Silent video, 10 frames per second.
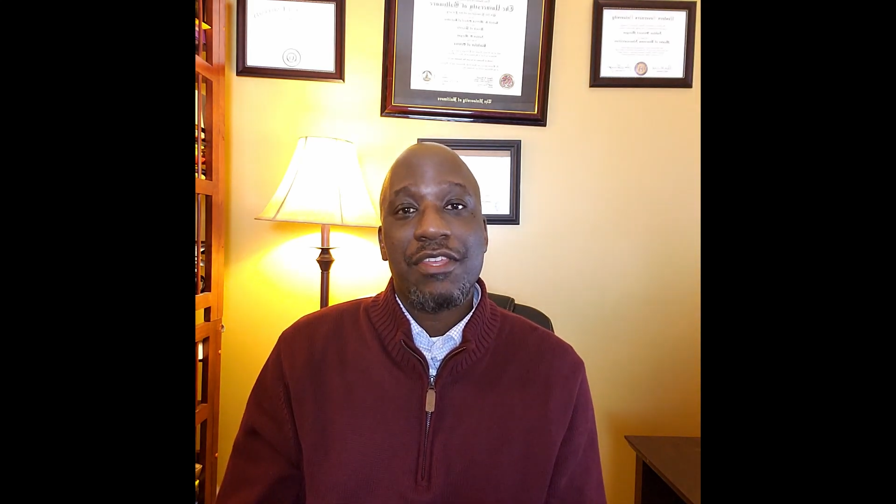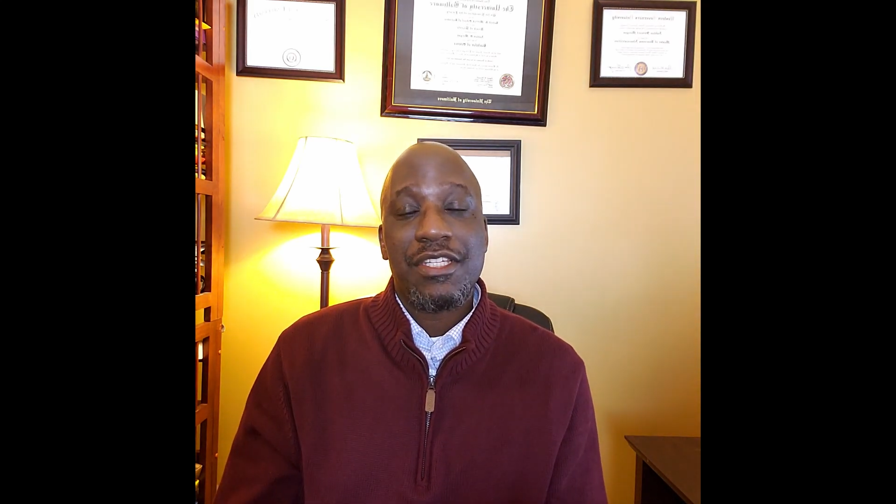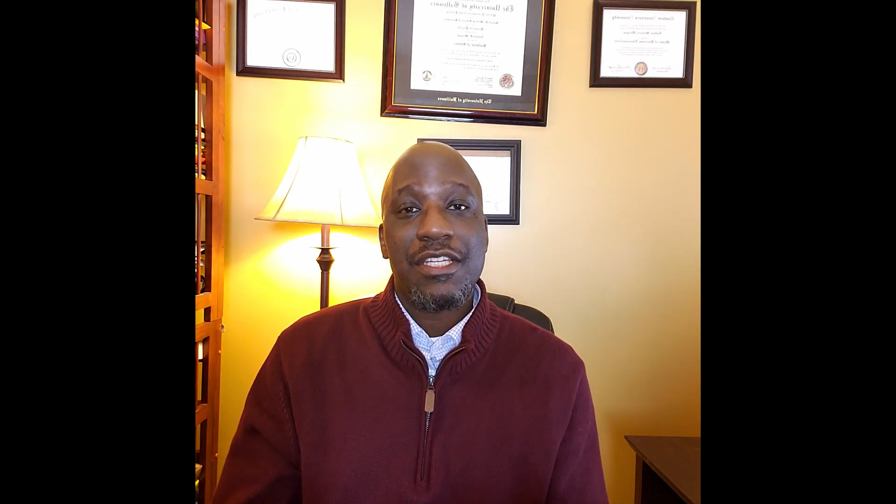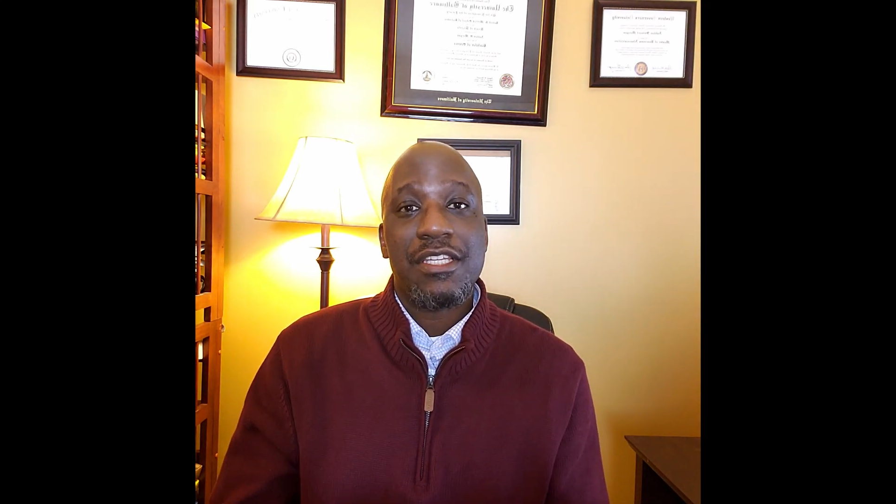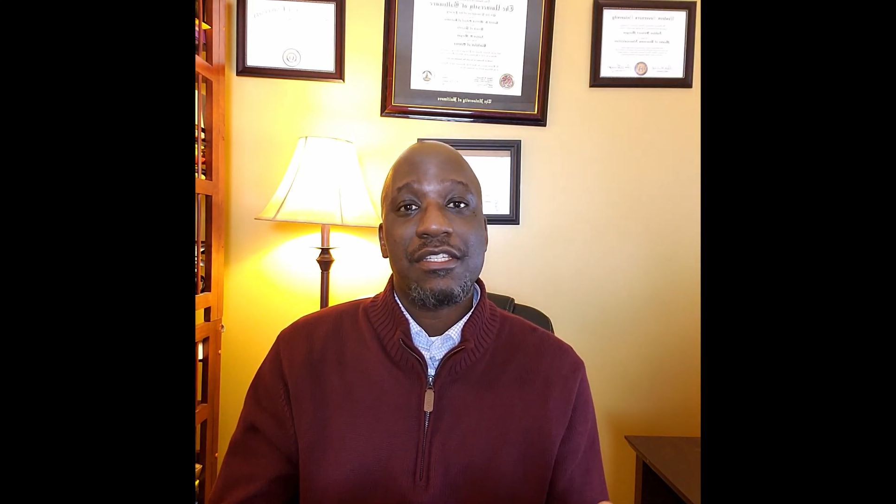
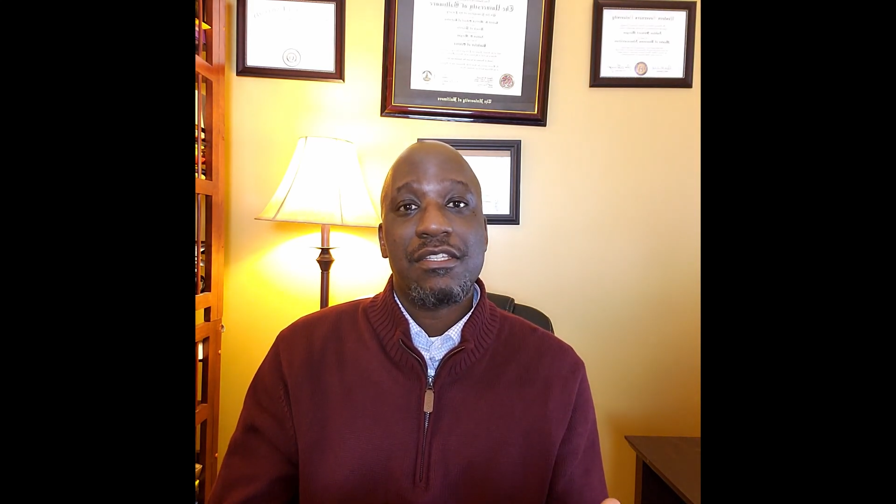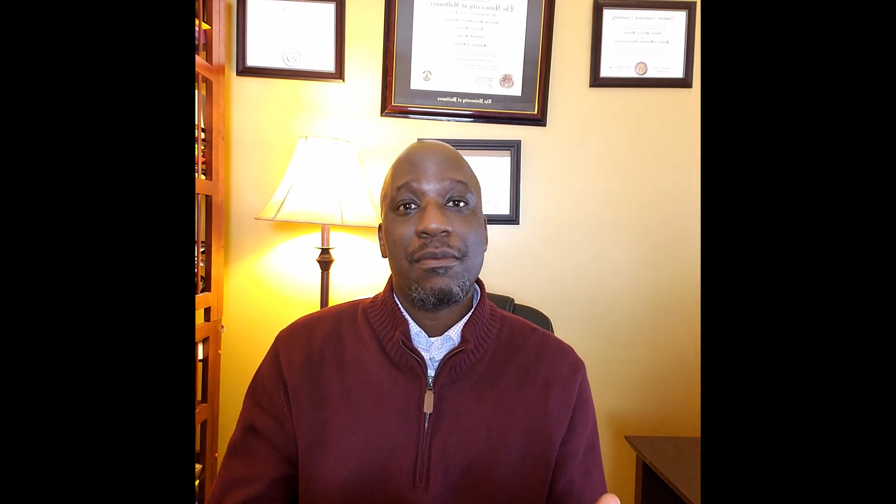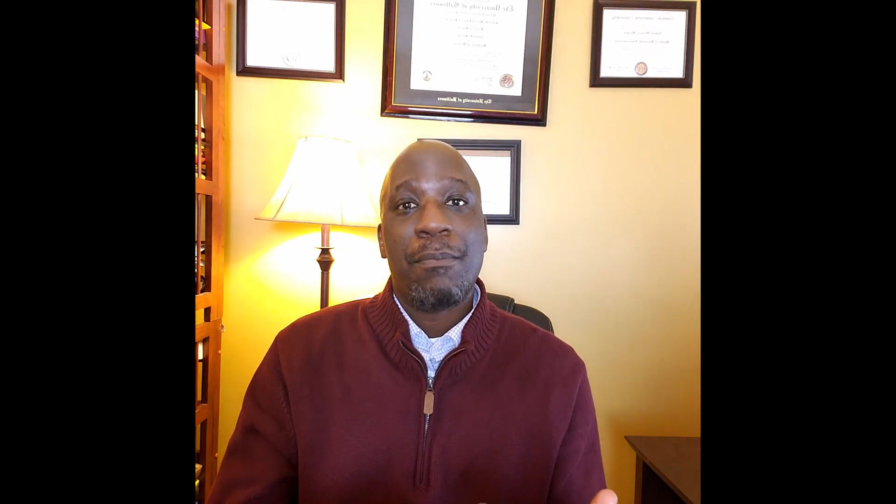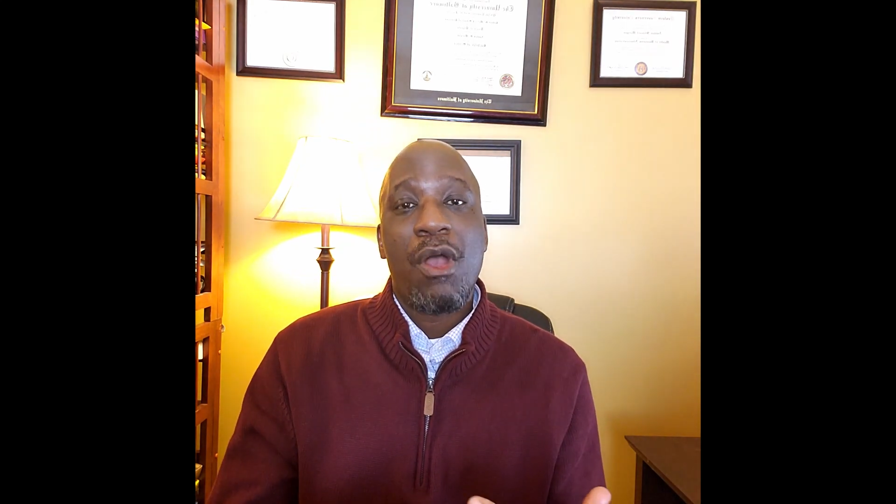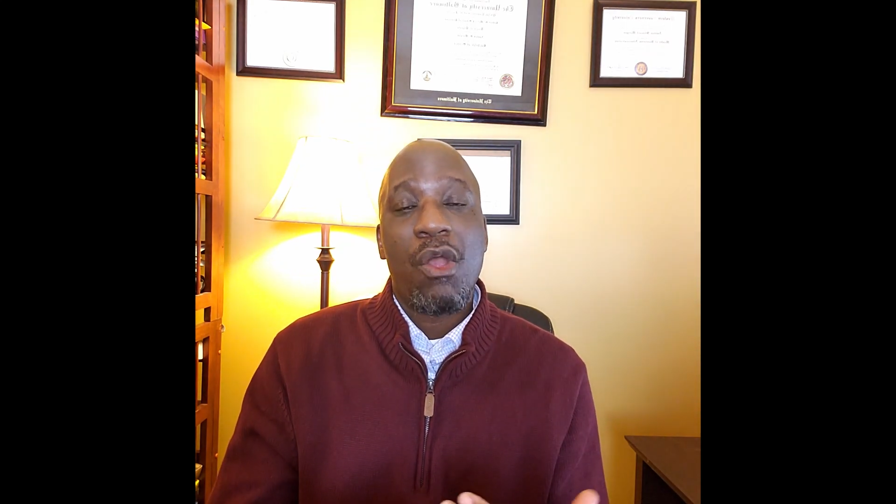This
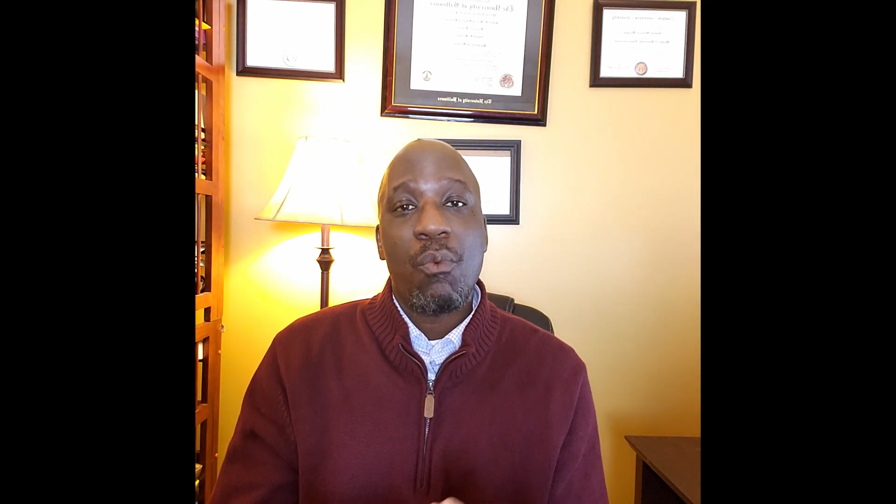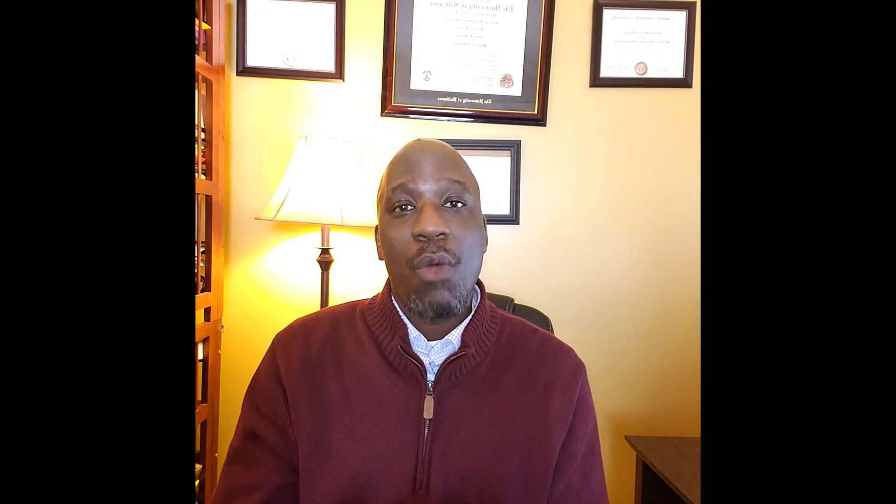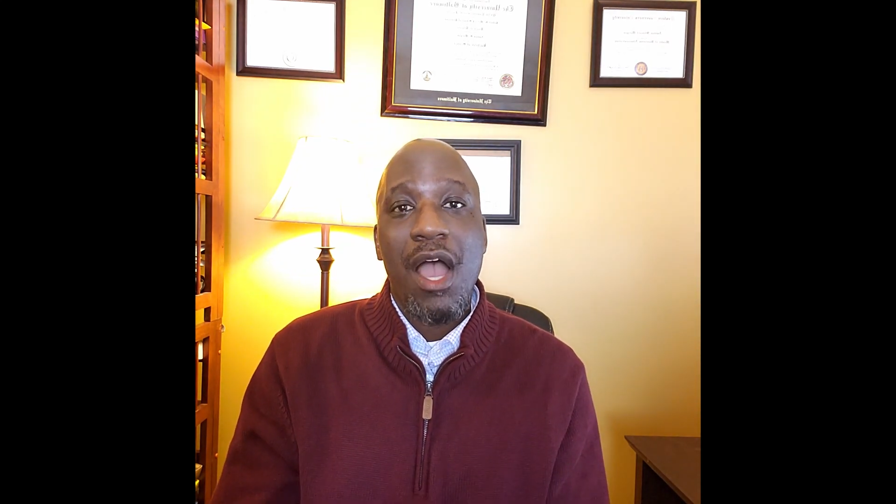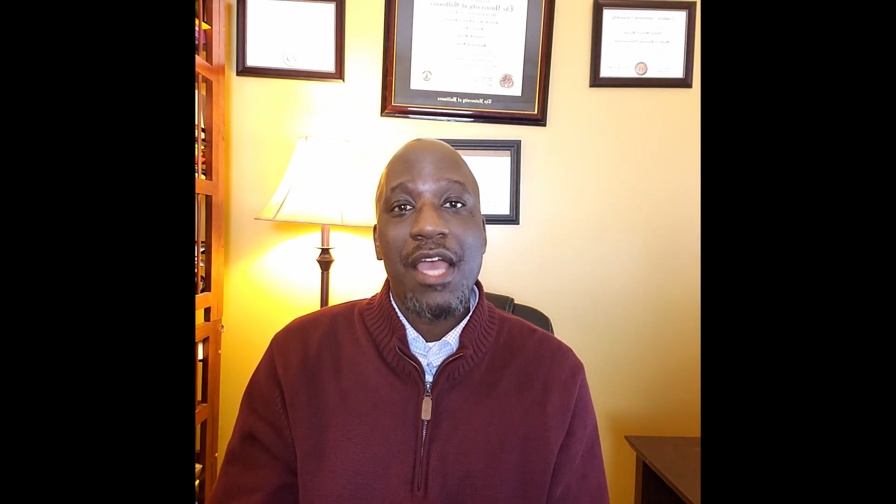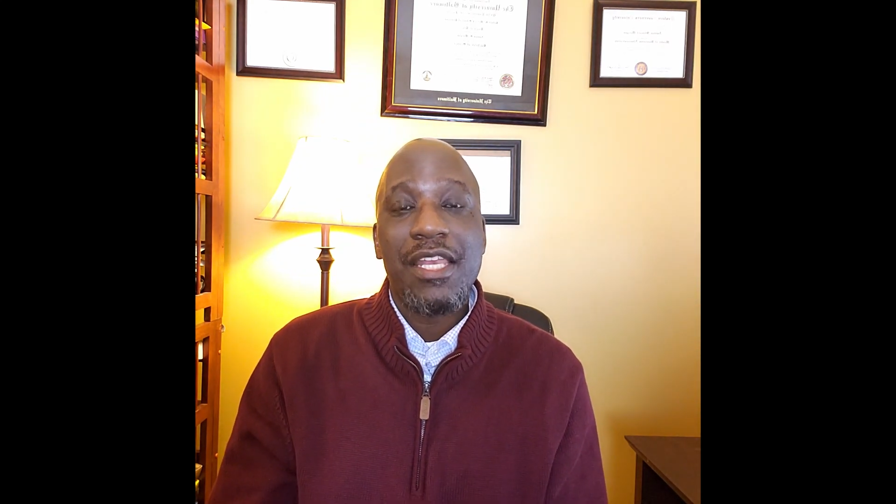is part
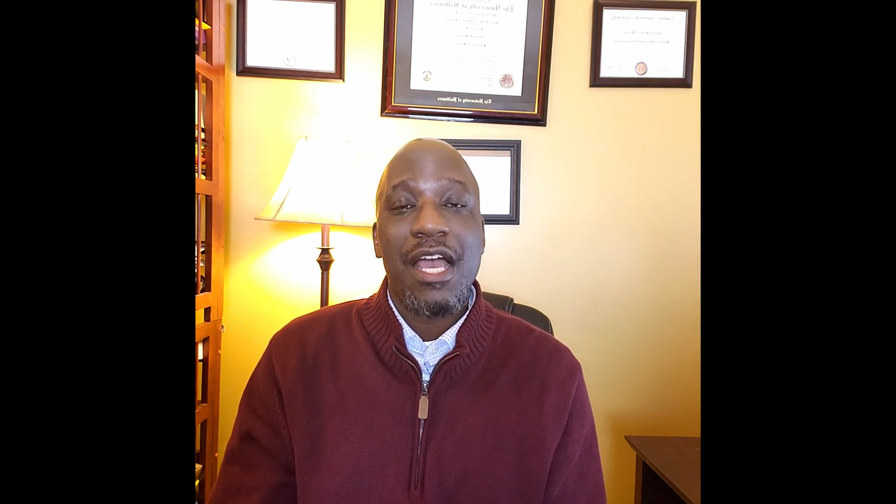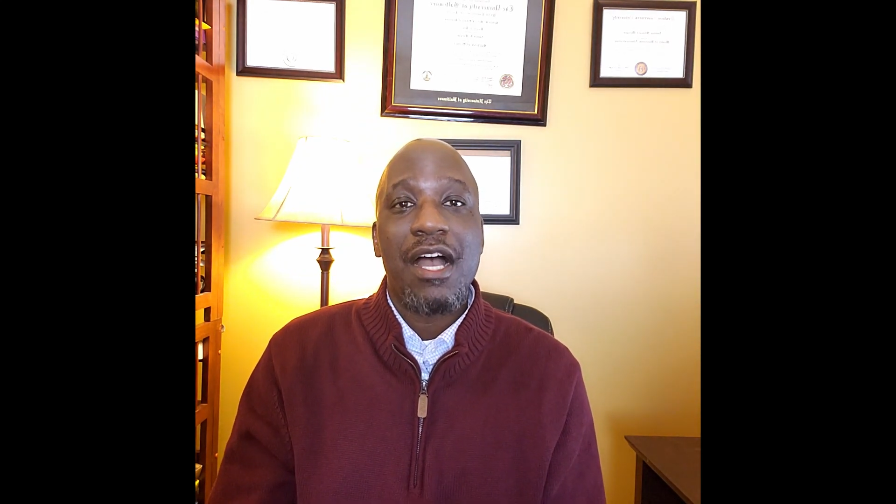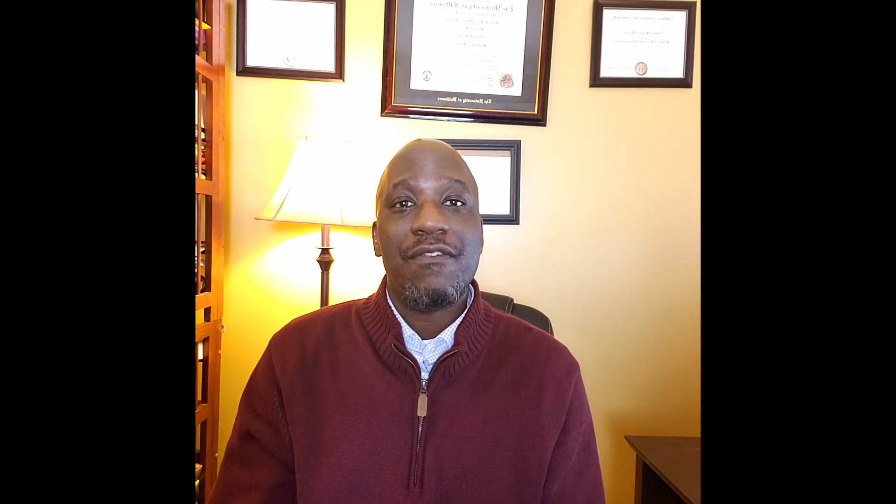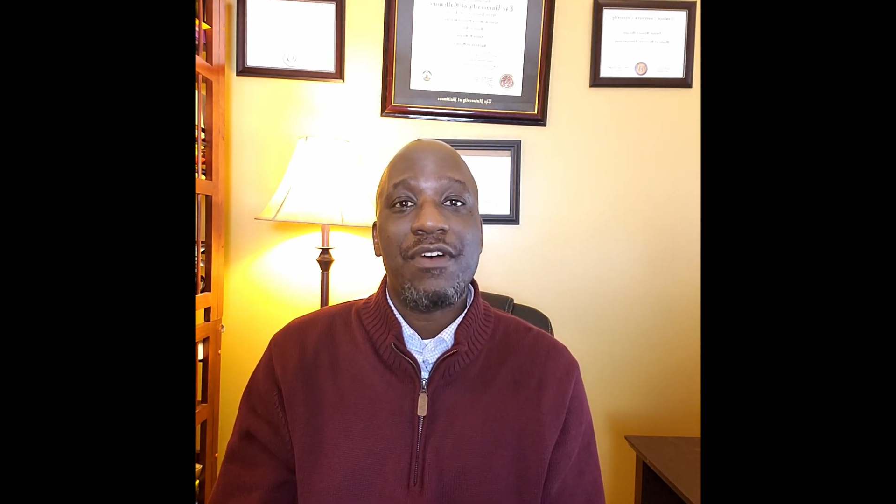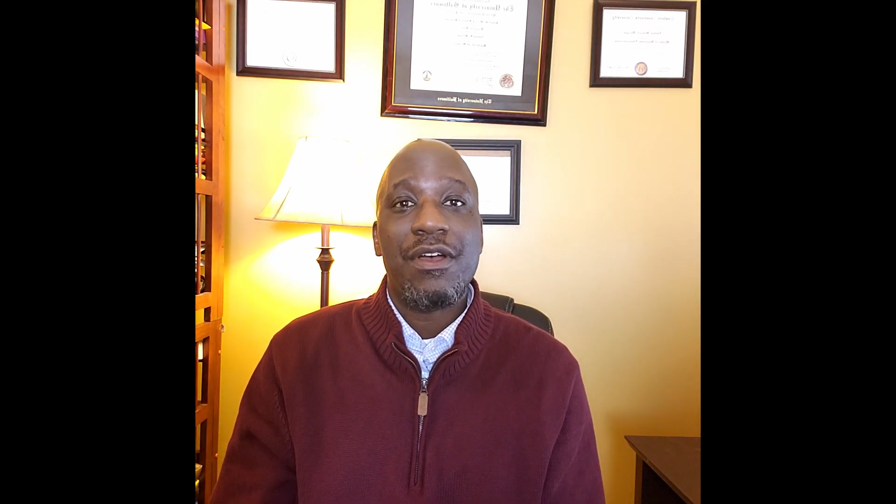one
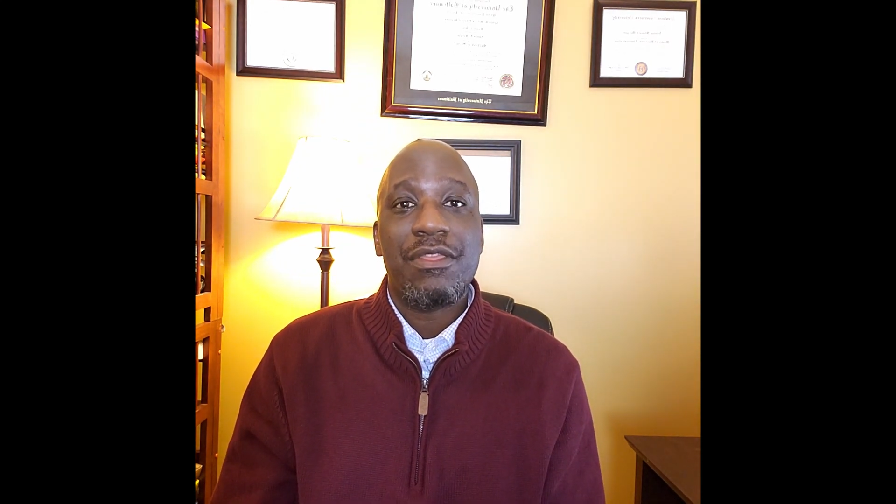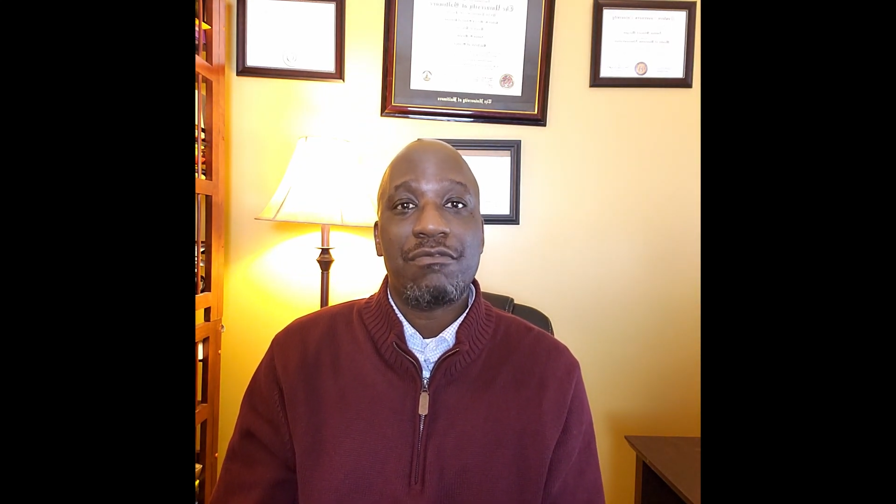of a